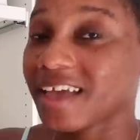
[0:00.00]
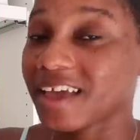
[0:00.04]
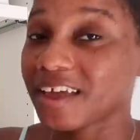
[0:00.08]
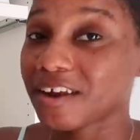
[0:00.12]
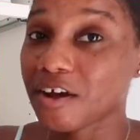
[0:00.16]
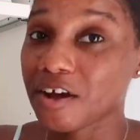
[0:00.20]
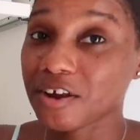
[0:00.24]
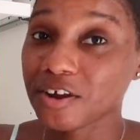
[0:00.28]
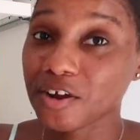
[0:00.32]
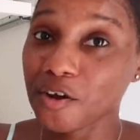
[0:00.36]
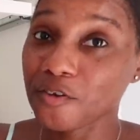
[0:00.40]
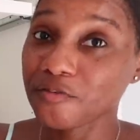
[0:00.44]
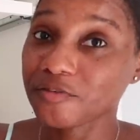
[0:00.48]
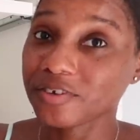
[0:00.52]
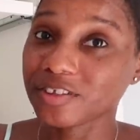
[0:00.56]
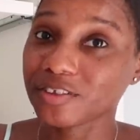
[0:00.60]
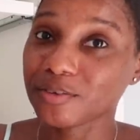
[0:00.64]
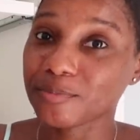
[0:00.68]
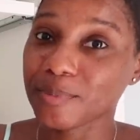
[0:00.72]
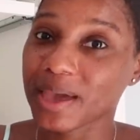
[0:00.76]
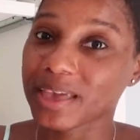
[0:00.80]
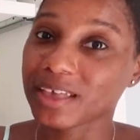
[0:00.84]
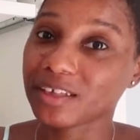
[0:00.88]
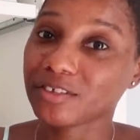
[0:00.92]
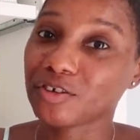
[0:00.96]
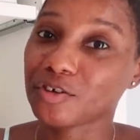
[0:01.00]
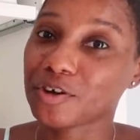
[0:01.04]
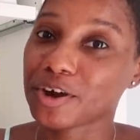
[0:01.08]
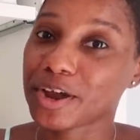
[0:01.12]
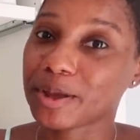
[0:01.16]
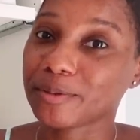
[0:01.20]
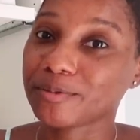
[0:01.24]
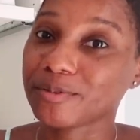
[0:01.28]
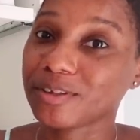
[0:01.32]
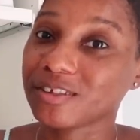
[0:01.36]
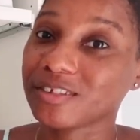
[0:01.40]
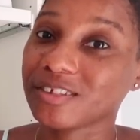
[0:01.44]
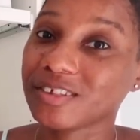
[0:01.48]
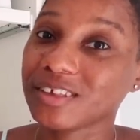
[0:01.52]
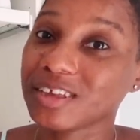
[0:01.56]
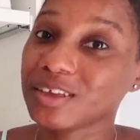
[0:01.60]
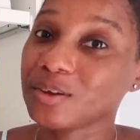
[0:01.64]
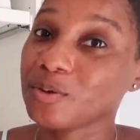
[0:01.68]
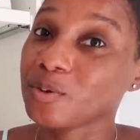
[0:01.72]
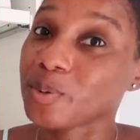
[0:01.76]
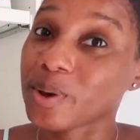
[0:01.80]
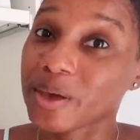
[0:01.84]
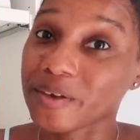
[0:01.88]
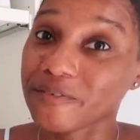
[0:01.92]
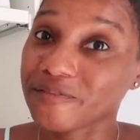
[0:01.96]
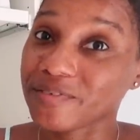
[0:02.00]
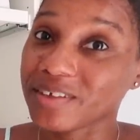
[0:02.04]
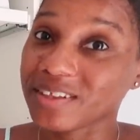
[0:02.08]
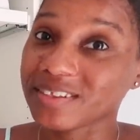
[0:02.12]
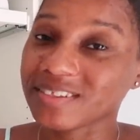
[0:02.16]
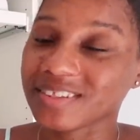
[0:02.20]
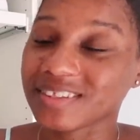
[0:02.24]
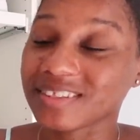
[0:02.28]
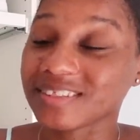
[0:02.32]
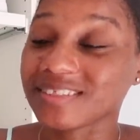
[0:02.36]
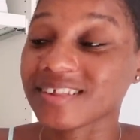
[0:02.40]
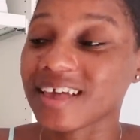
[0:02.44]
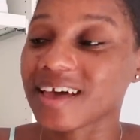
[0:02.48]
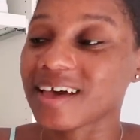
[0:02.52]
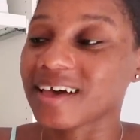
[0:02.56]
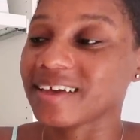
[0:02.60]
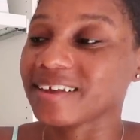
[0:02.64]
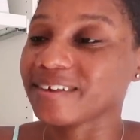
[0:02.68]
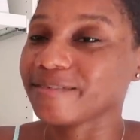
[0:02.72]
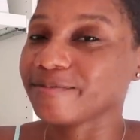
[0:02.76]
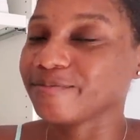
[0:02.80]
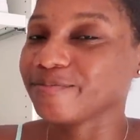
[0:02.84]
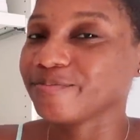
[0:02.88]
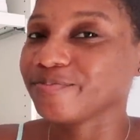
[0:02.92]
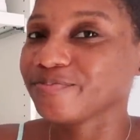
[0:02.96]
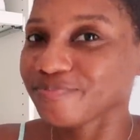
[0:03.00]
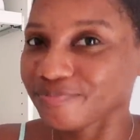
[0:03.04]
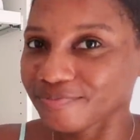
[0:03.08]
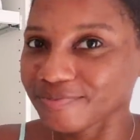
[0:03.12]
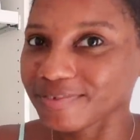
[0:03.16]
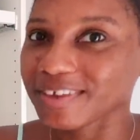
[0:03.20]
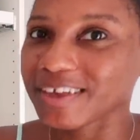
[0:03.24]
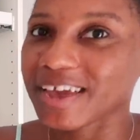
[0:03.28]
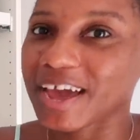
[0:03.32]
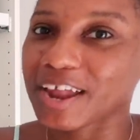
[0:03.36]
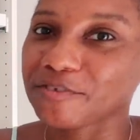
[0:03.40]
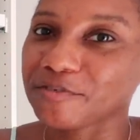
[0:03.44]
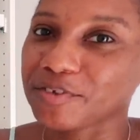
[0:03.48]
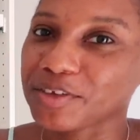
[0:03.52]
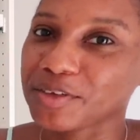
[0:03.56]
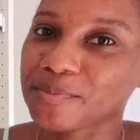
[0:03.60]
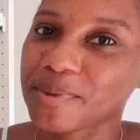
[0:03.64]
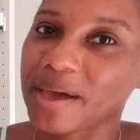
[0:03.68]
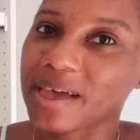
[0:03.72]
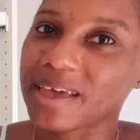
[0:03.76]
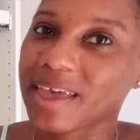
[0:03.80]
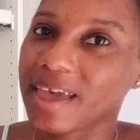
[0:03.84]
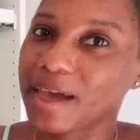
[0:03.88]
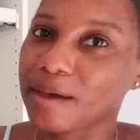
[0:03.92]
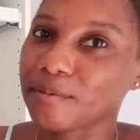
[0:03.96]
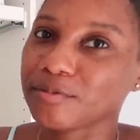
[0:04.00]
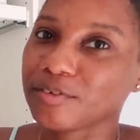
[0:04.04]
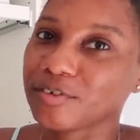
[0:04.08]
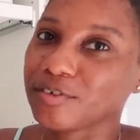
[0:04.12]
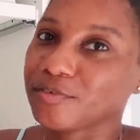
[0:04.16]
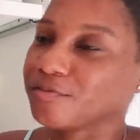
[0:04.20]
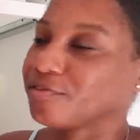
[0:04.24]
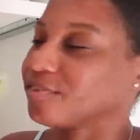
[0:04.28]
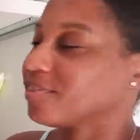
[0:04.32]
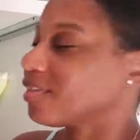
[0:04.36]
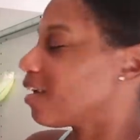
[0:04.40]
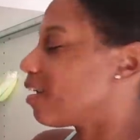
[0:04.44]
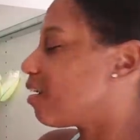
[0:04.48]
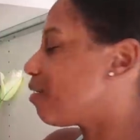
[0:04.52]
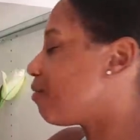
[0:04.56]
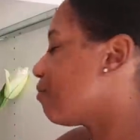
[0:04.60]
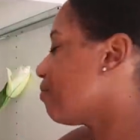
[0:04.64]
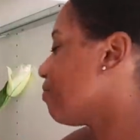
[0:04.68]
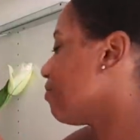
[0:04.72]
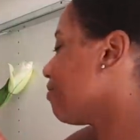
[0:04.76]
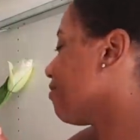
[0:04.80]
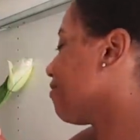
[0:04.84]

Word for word: Head on over to my Instagram to see what fits inside. You gotta read my caption for that.